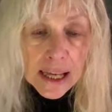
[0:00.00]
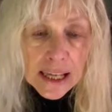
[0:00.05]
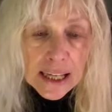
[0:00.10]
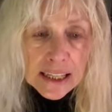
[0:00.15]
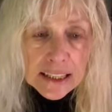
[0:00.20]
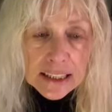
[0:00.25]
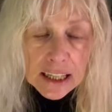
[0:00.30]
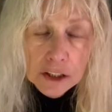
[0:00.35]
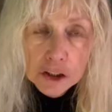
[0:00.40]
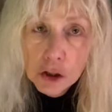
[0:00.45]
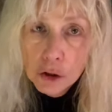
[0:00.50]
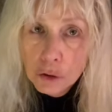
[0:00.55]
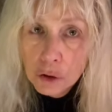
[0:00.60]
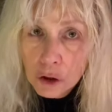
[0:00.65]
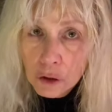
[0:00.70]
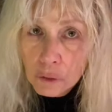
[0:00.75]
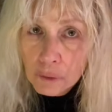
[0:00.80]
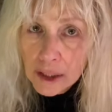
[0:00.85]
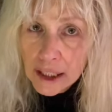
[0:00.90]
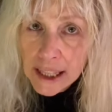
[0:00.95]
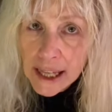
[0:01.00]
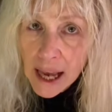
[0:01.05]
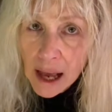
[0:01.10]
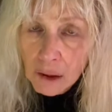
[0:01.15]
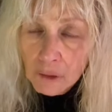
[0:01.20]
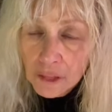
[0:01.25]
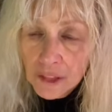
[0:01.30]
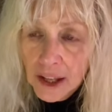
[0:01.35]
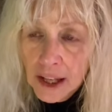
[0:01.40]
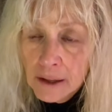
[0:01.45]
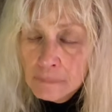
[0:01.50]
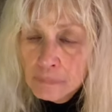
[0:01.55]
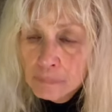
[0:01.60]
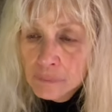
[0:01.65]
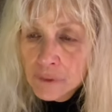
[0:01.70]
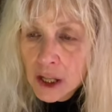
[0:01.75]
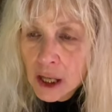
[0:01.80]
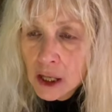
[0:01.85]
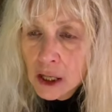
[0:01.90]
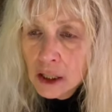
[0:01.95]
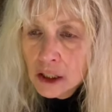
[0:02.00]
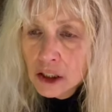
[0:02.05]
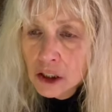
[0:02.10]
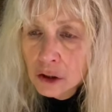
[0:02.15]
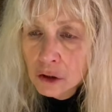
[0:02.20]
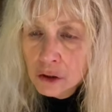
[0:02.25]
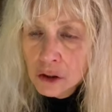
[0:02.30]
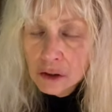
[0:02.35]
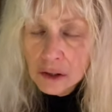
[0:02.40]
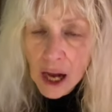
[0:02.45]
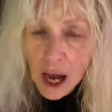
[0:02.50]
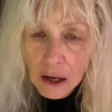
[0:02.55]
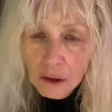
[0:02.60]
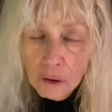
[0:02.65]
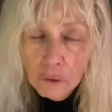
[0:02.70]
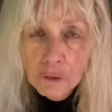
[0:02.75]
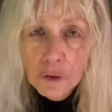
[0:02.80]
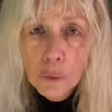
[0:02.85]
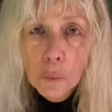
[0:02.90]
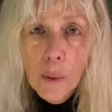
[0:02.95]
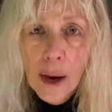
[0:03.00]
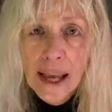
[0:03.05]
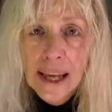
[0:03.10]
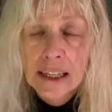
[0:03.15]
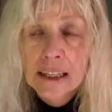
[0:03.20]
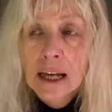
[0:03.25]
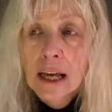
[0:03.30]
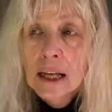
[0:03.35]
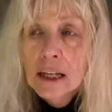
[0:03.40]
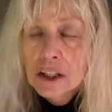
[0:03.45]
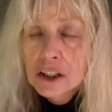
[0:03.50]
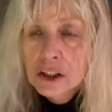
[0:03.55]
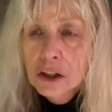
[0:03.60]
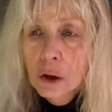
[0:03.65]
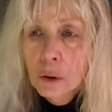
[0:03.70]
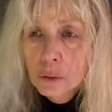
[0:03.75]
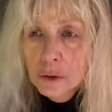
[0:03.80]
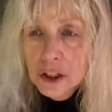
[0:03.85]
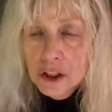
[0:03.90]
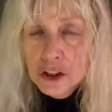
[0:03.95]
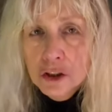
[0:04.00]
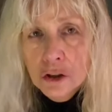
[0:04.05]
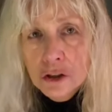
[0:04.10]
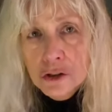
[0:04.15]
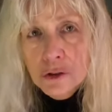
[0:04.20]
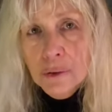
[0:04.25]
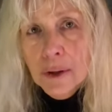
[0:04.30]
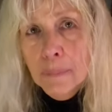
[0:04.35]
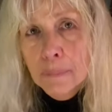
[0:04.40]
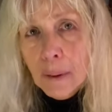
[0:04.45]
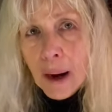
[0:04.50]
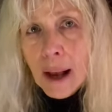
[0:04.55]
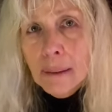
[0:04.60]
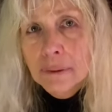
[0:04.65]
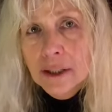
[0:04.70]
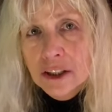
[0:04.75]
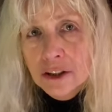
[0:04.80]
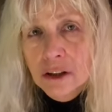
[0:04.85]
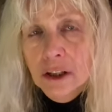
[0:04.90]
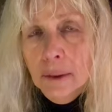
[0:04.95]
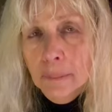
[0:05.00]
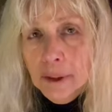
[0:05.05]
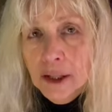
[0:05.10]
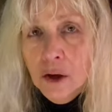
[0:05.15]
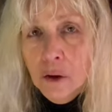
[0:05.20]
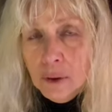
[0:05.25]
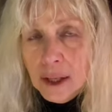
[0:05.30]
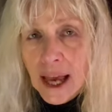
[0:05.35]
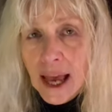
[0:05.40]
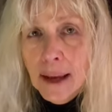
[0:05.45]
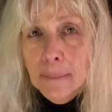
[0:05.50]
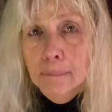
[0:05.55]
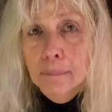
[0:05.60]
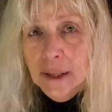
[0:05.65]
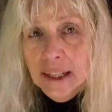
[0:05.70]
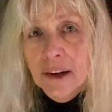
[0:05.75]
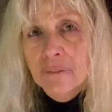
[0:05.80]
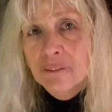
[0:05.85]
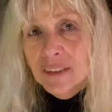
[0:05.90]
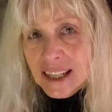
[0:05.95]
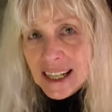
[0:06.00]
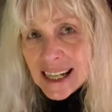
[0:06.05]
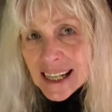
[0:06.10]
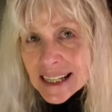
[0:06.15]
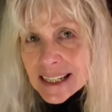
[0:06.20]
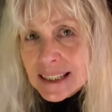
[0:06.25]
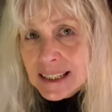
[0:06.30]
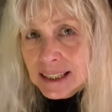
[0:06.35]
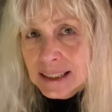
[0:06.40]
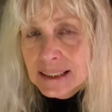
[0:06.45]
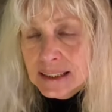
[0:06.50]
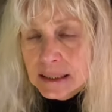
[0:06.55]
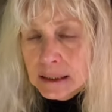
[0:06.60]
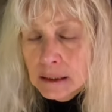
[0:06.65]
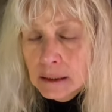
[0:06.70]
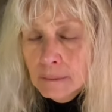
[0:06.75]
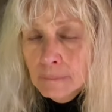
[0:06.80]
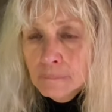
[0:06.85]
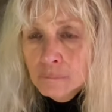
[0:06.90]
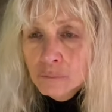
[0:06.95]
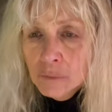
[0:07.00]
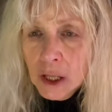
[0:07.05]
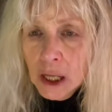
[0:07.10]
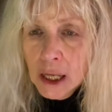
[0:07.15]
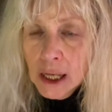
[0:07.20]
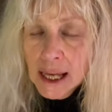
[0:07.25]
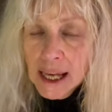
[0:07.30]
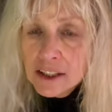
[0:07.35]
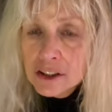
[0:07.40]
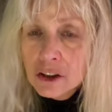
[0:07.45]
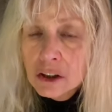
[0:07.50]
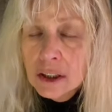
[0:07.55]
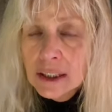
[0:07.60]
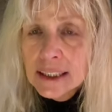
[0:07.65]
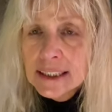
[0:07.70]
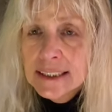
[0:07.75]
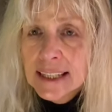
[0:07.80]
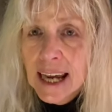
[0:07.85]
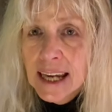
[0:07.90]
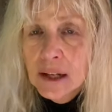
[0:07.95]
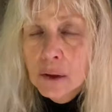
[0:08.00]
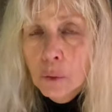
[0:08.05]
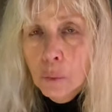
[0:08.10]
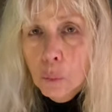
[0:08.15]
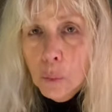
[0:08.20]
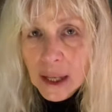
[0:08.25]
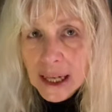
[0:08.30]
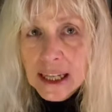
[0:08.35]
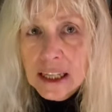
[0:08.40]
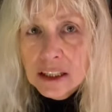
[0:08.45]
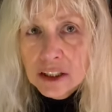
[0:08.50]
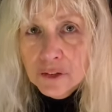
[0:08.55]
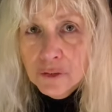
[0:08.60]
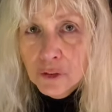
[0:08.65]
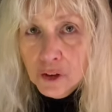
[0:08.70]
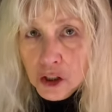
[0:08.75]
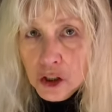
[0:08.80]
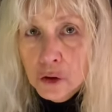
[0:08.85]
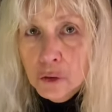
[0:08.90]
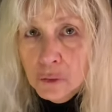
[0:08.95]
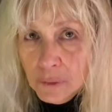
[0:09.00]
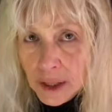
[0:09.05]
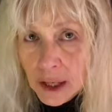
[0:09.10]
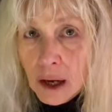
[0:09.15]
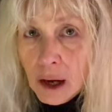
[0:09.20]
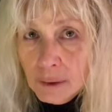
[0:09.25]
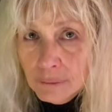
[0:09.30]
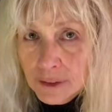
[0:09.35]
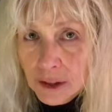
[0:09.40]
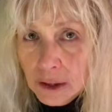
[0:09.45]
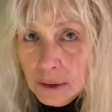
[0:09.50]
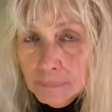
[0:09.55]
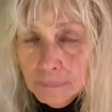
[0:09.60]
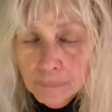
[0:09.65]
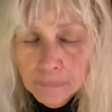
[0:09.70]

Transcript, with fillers: He said, you look really healthy, you know, you're not overweight, so the surgery probably is going to be okay. But if it isn't, it's going to take weeks for you to recover.